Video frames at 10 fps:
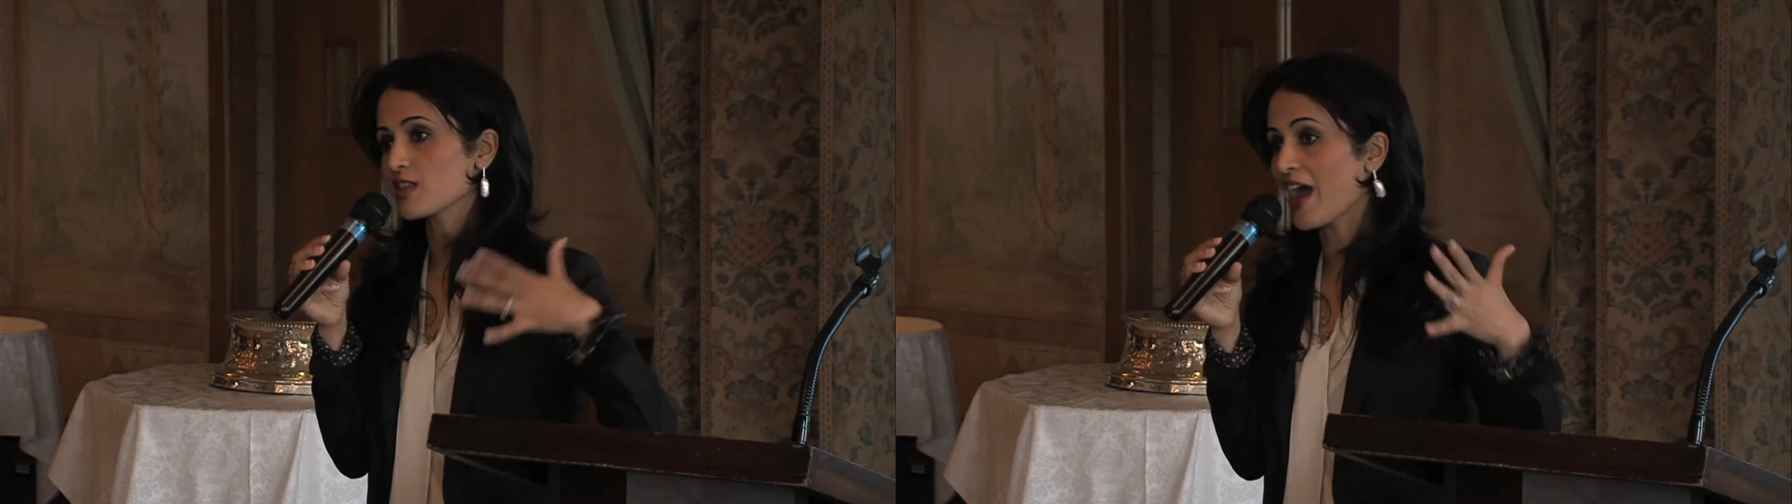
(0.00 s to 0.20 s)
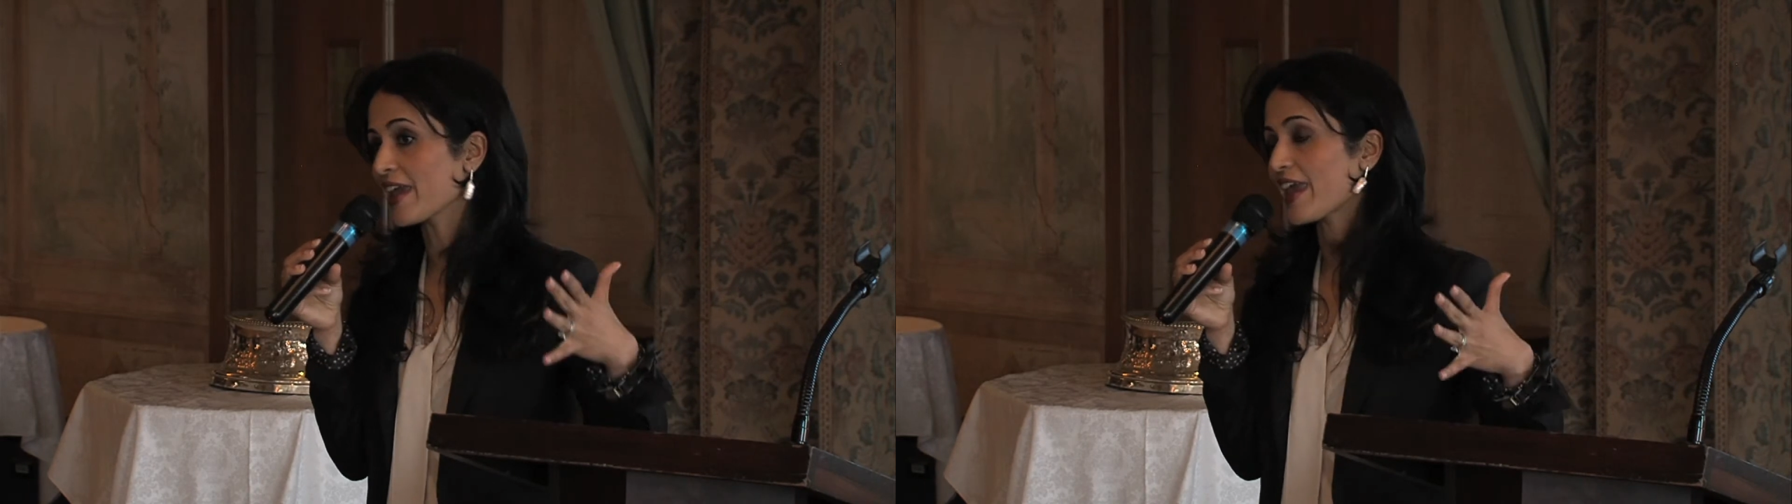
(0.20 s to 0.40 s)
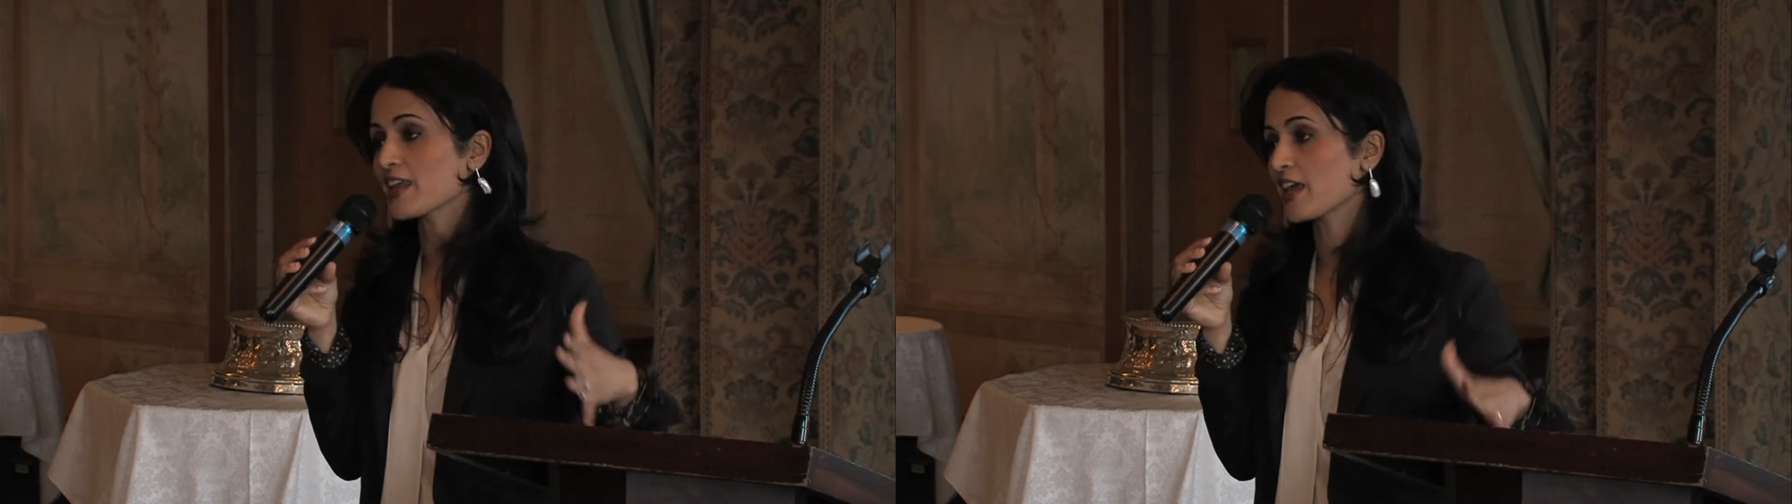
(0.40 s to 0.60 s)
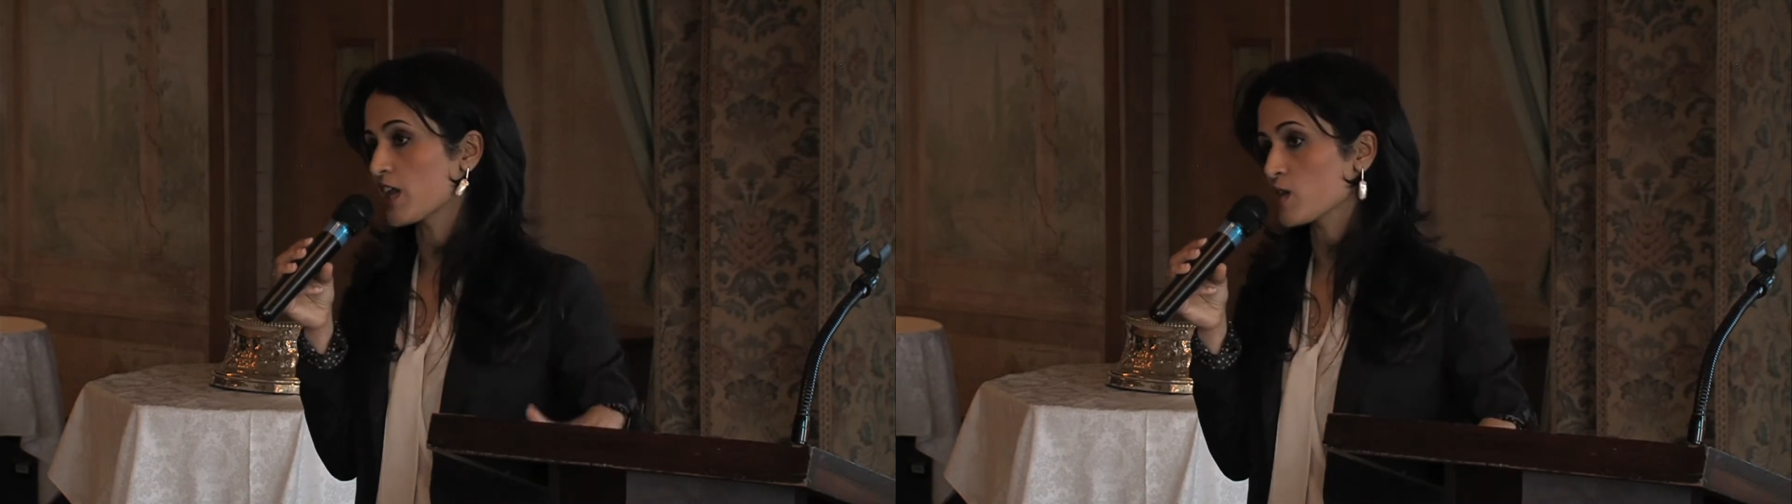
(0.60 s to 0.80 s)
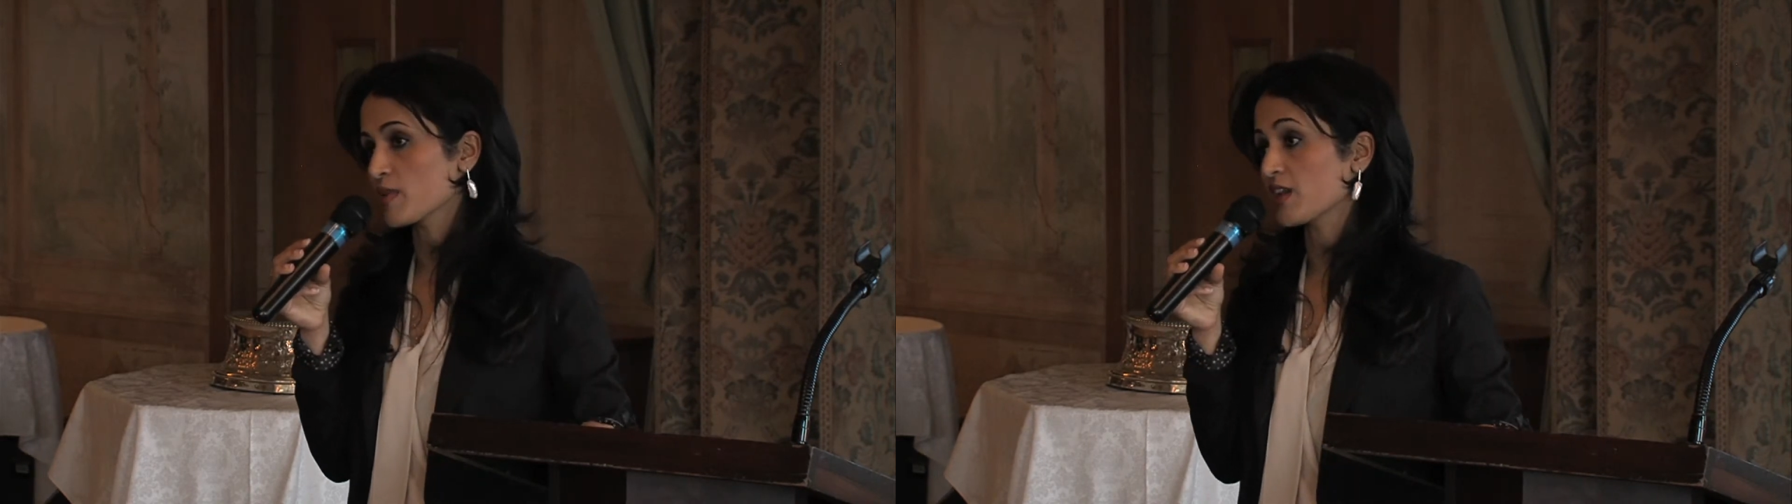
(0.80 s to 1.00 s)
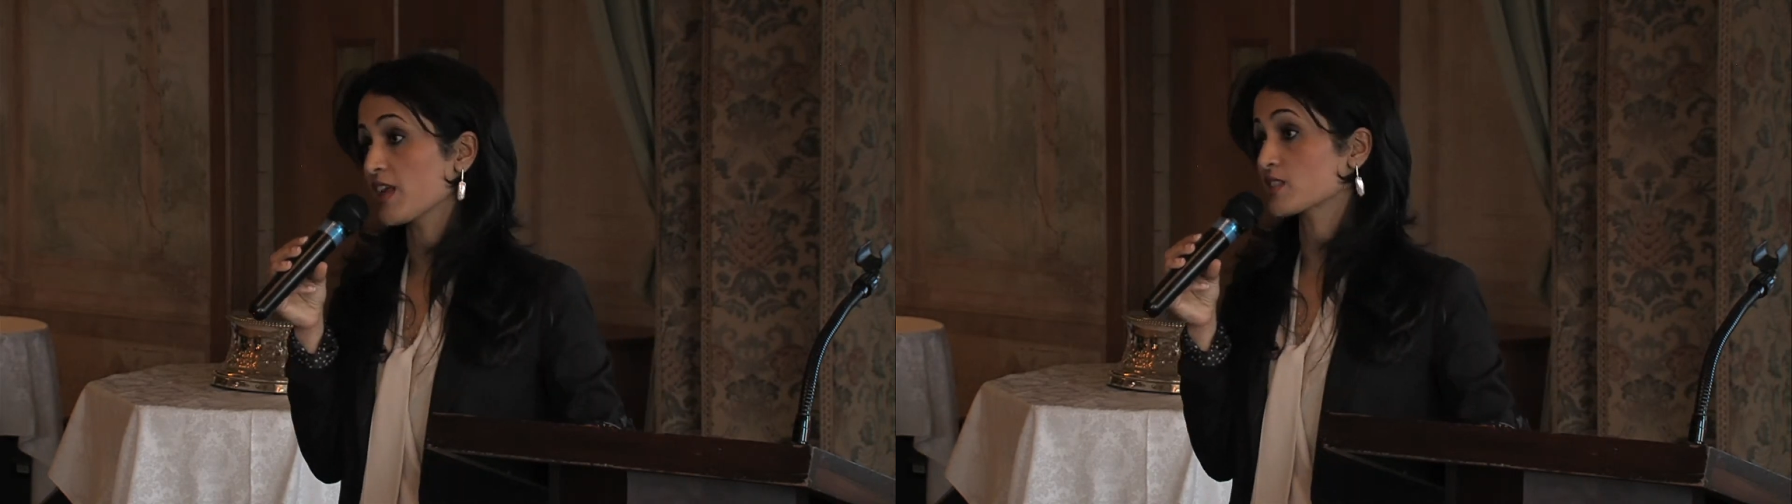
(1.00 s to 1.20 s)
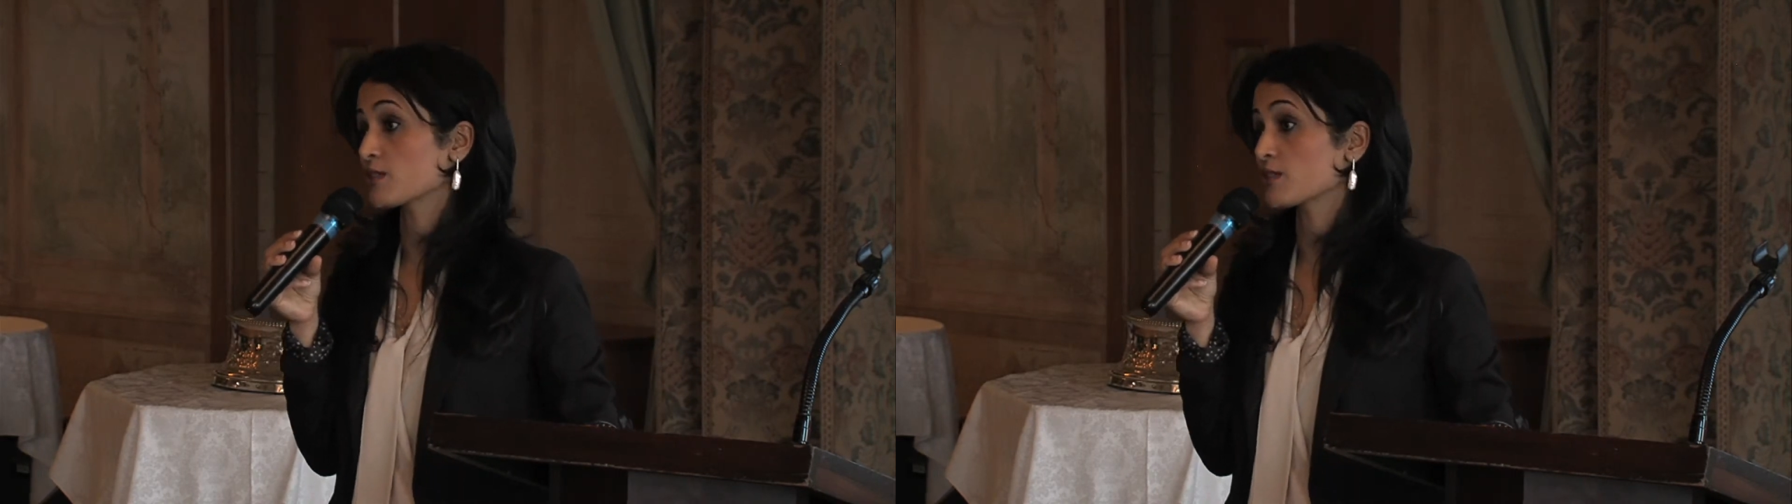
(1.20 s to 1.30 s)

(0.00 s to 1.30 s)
I can't get anybody less